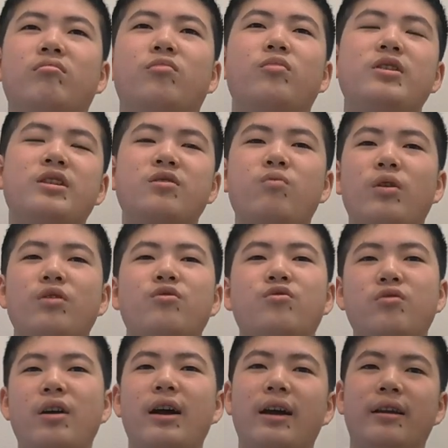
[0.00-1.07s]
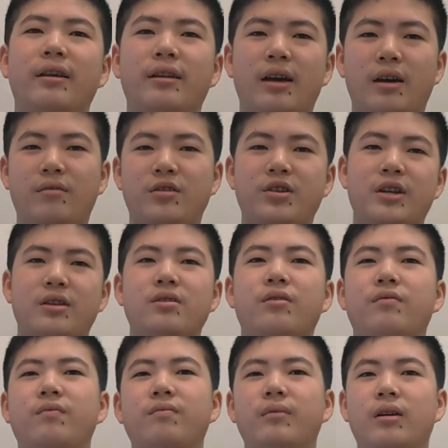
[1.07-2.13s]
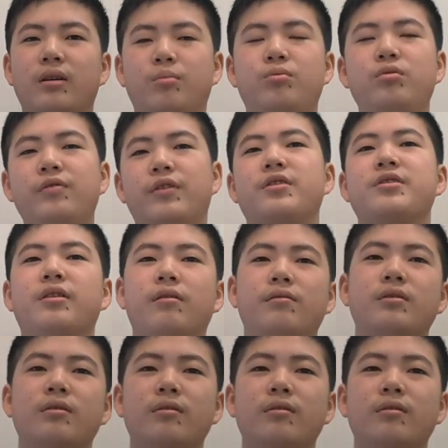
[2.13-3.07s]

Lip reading: we just want to try and have a chance of prove ourselves.